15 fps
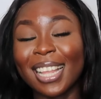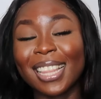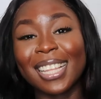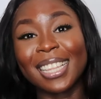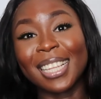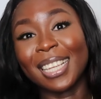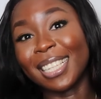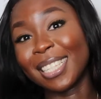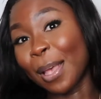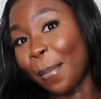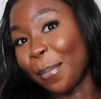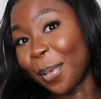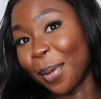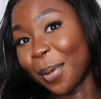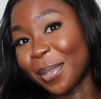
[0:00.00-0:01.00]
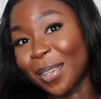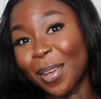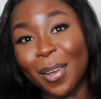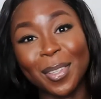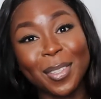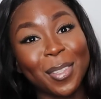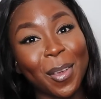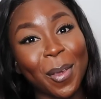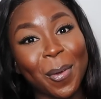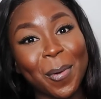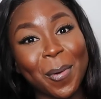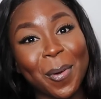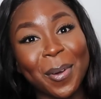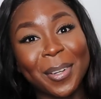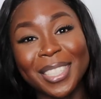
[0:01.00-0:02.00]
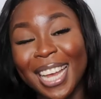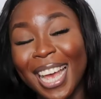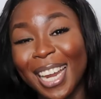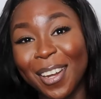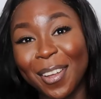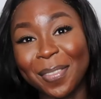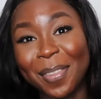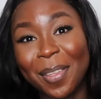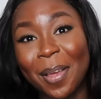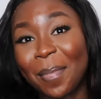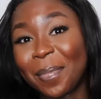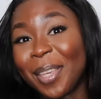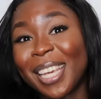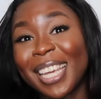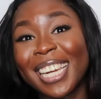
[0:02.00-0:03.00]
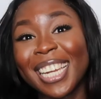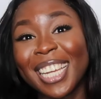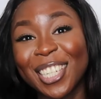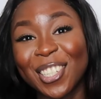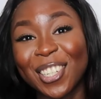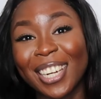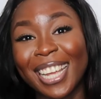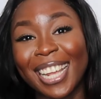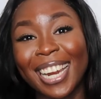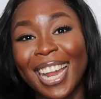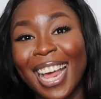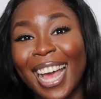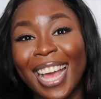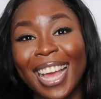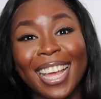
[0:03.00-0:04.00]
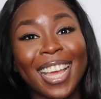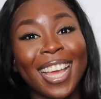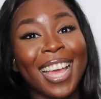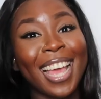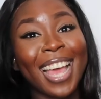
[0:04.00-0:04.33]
I think these boots are so gorge. I love them. You can literally like,